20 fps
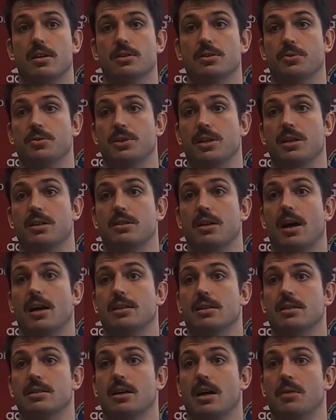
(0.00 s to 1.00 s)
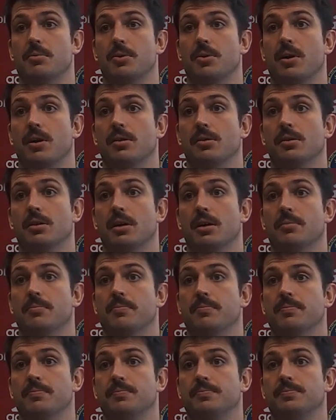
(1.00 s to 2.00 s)
an exciting time around
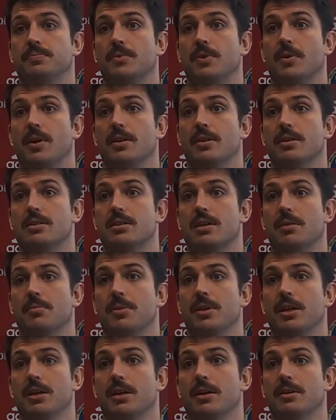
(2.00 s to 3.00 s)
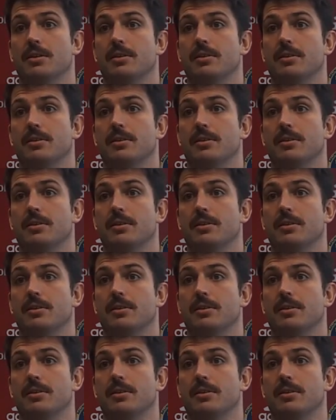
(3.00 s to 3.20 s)
this time of the year.